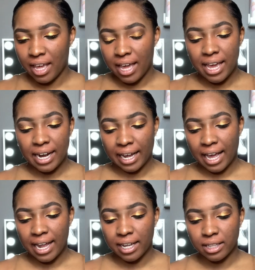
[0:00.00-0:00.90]
and I
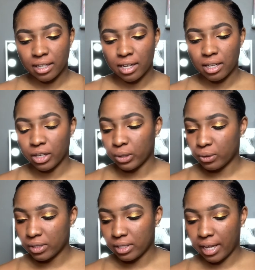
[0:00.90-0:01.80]
got it in the color
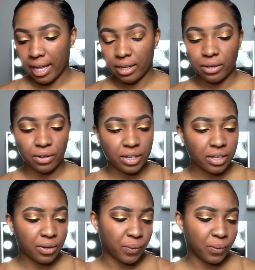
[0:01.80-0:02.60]
New Caledonia,